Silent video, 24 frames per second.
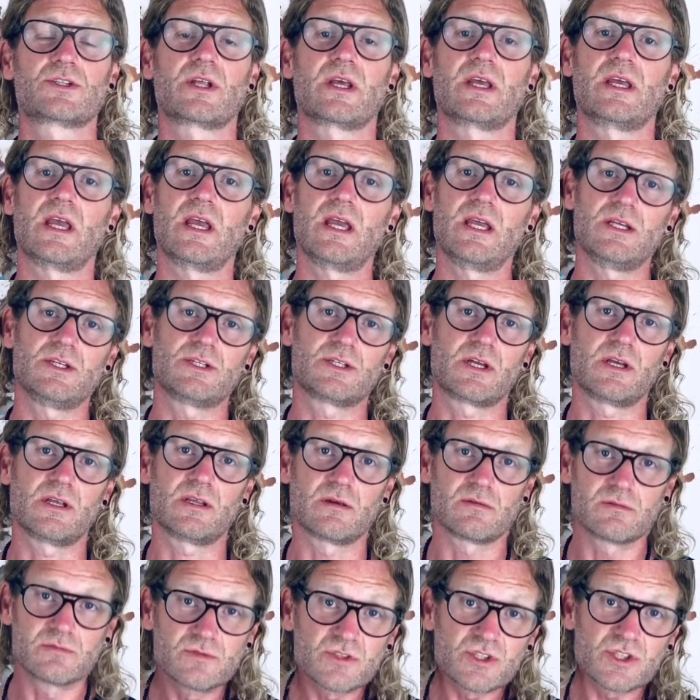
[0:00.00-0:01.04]
They each give
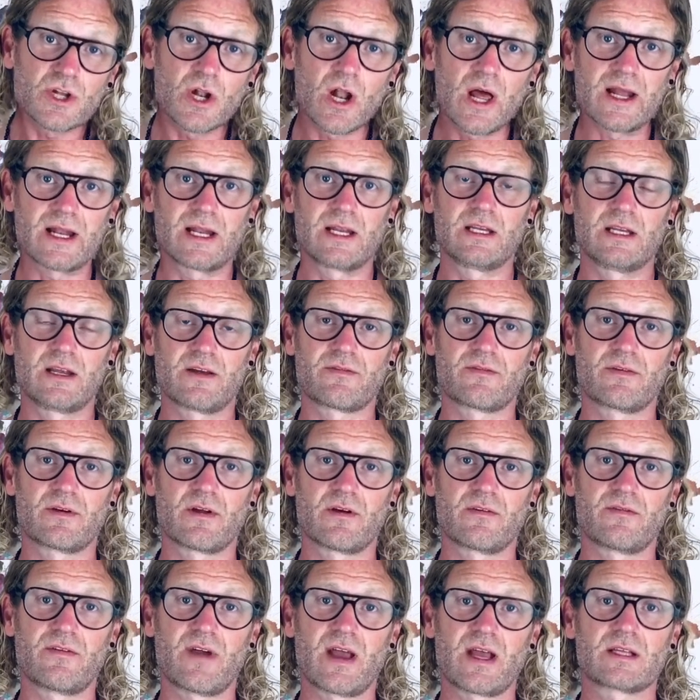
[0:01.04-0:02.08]
a slightly different
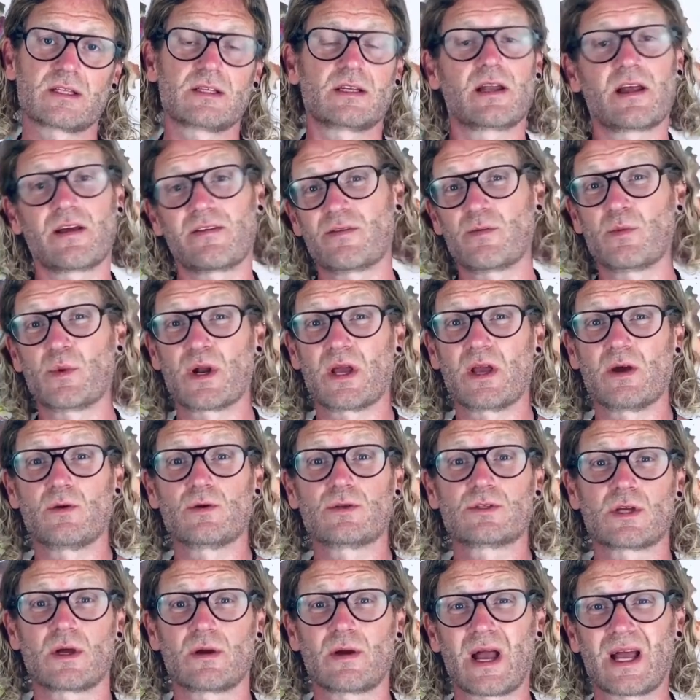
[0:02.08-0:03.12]
effect and everybody
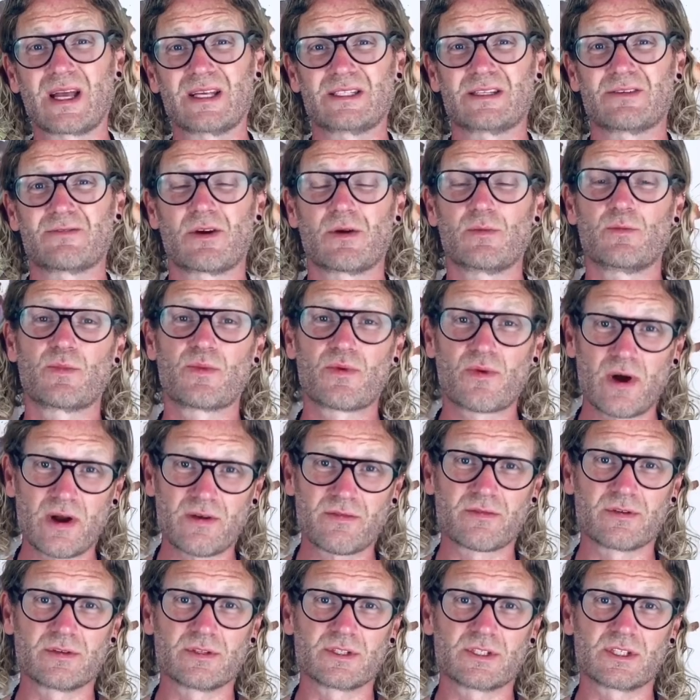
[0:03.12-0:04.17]
also has their own
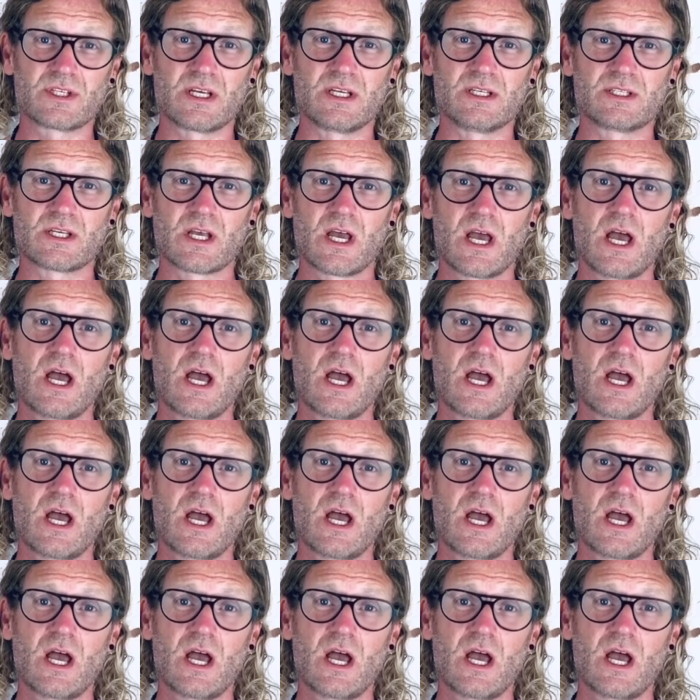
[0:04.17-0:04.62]
preferences.